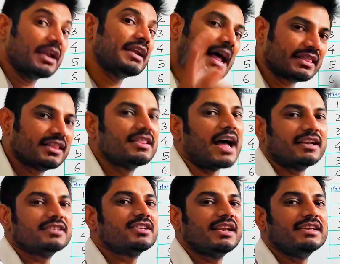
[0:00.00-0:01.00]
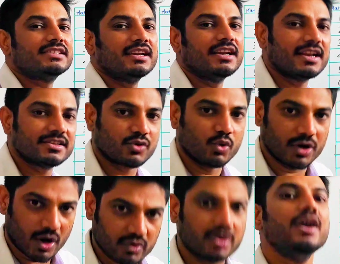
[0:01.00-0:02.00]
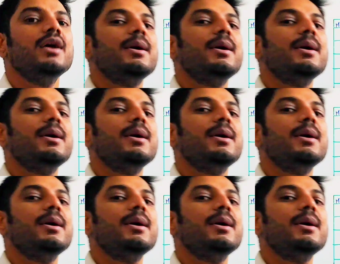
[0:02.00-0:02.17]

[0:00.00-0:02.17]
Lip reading: and that is the reason it is ruled out,